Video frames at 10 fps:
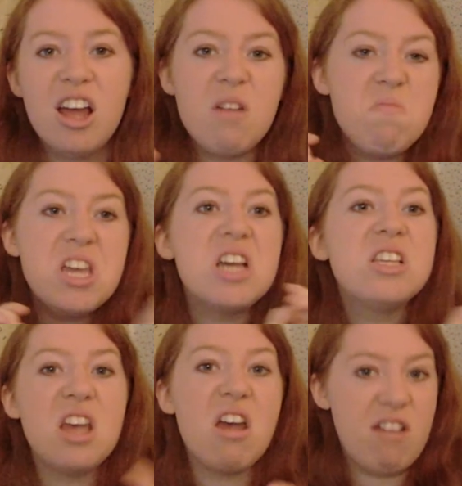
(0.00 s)
I'm being
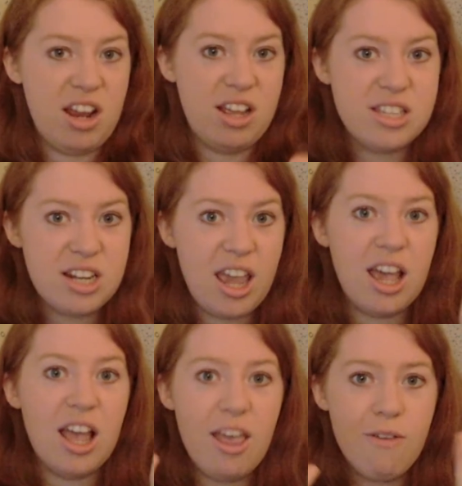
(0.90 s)
serious.
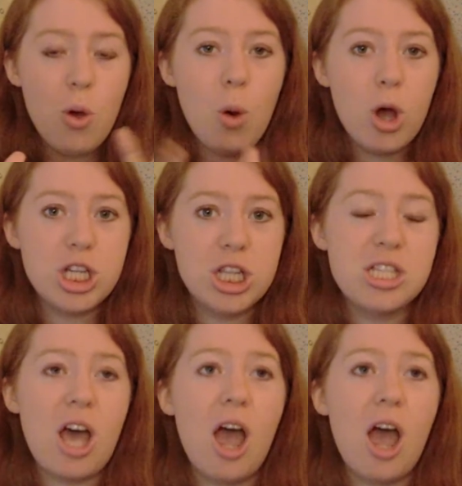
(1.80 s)
Like, if you're watching this,